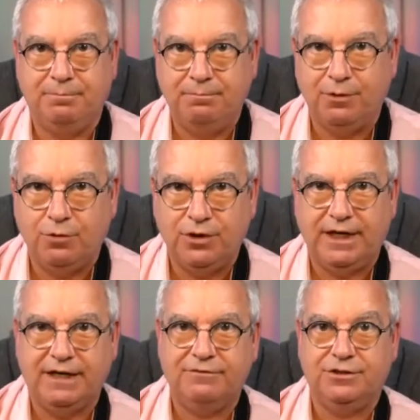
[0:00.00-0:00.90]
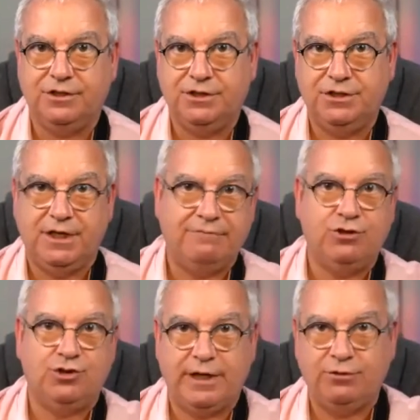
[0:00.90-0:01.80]
But what you haven't done is you
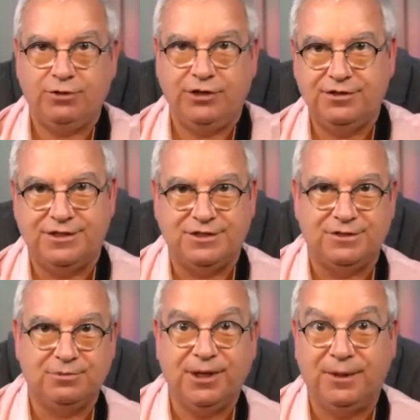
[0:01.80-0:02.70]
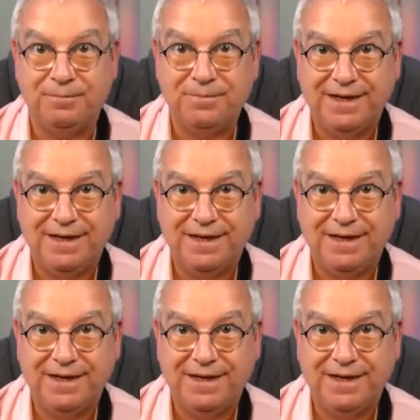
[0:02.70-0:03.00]
haven't tried all the others as well.